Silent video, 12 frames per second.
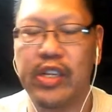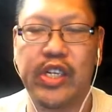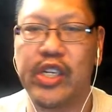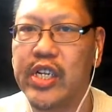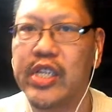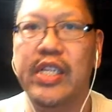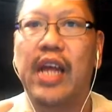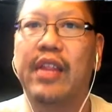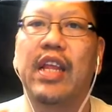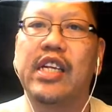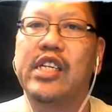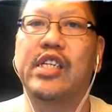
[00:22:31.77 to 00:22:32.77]
It's just that
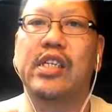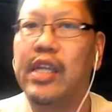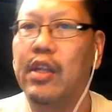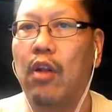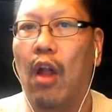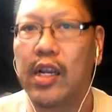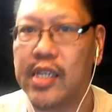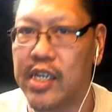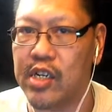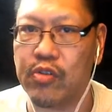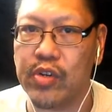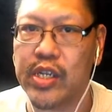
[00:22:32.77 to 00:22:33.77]
they just either lost
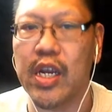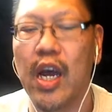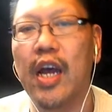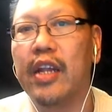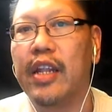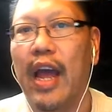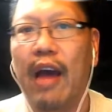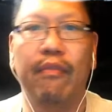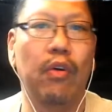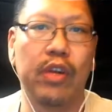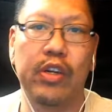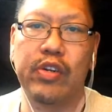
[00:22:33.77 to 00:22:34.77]
interest. If they have
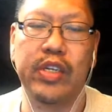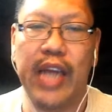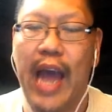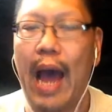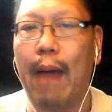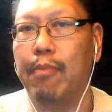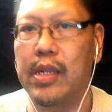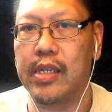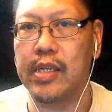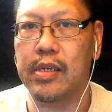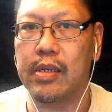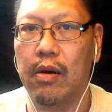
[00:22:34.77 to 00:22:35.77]
no interest, it
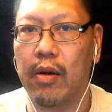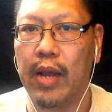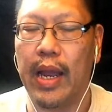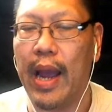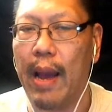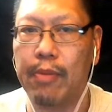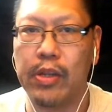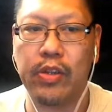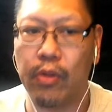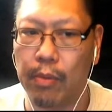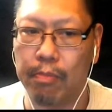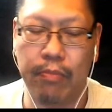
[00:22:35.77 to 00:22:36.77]
happens, okay? It happens
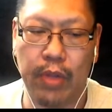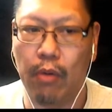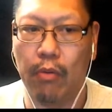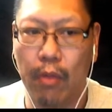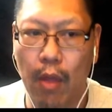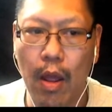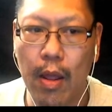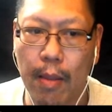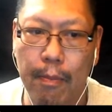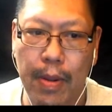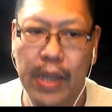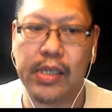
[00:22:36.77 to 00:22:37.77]
to the
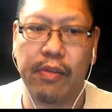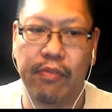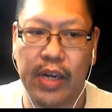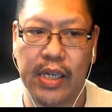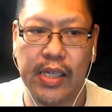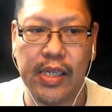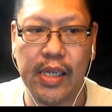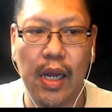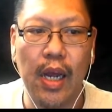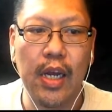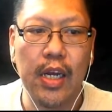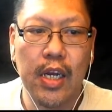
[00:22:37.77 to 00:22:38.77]
best of us.
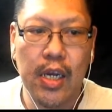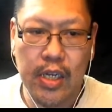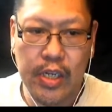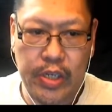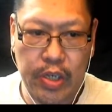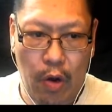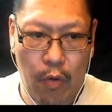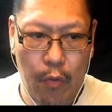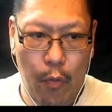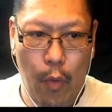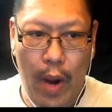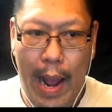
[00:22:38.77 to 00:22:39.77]
So
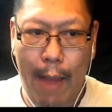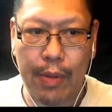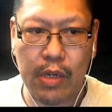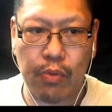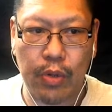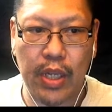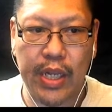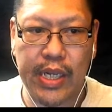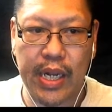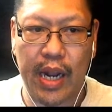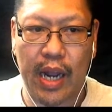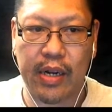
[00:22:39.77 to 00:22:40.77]
what happens with these
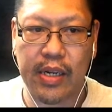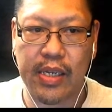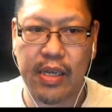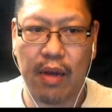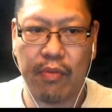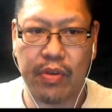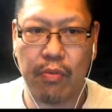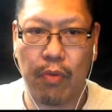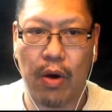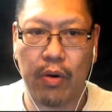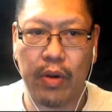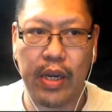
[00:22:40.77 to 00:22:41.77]
inactive subs?
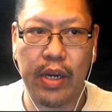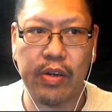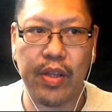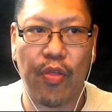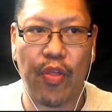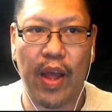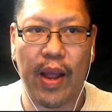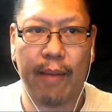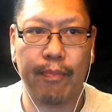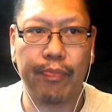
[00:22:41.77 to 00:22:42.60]
Well, here's the thing.